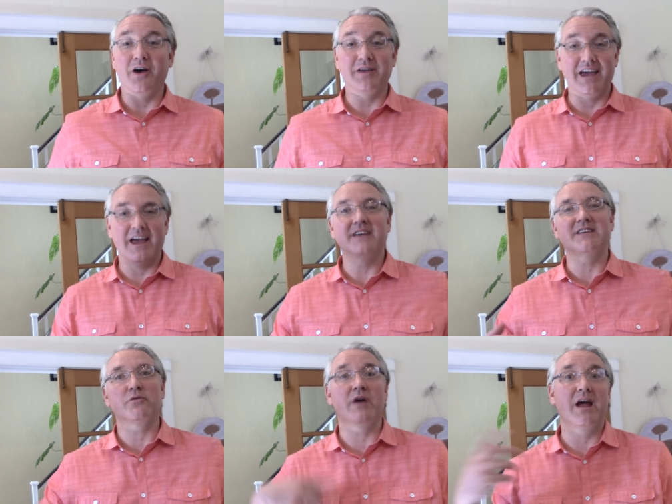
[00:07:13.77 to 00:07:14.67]
okay, as
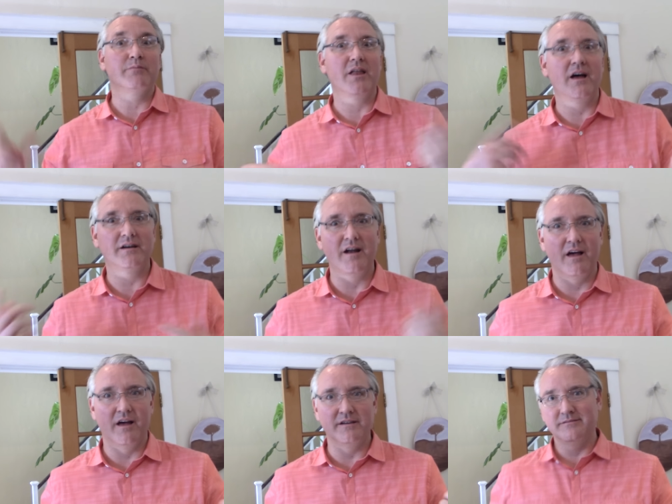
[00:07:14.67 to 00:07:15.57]
I ramble on and
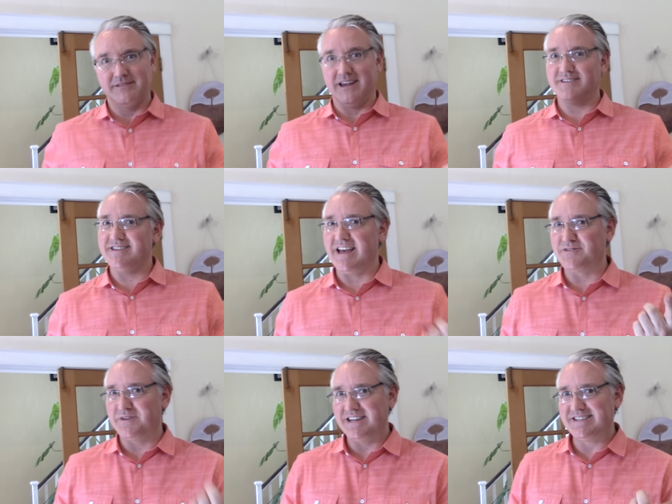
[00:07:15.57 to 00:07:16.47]
on, yes,
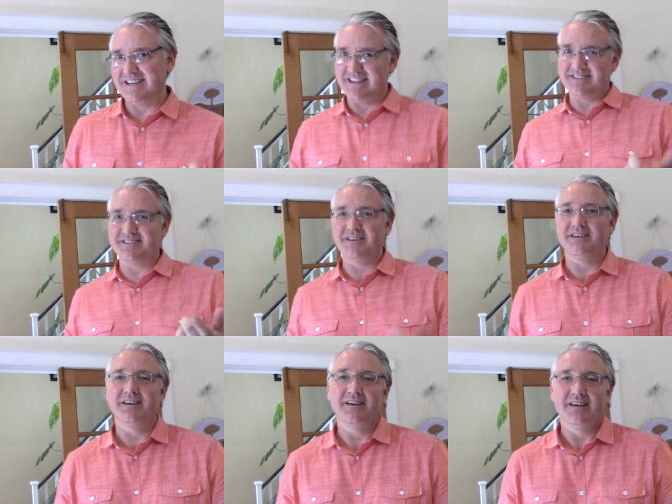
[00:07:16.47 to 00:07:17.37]
that's what this is,
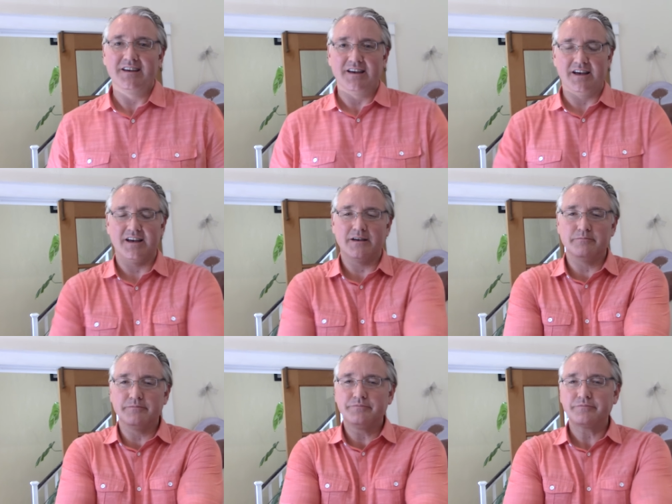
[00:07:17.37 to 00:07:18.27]

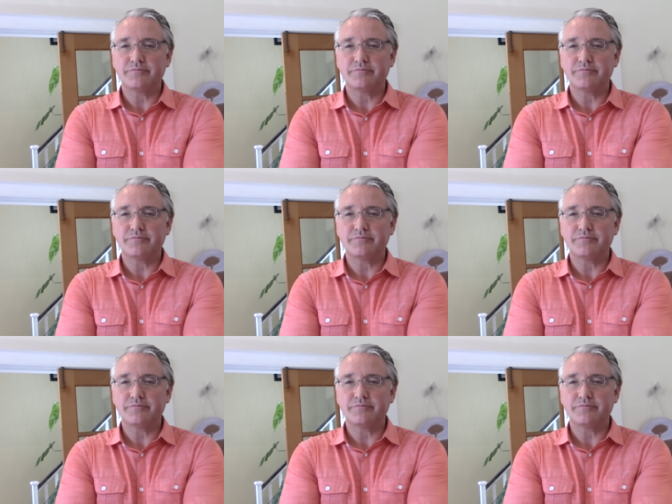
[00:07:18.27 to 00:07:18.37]
um,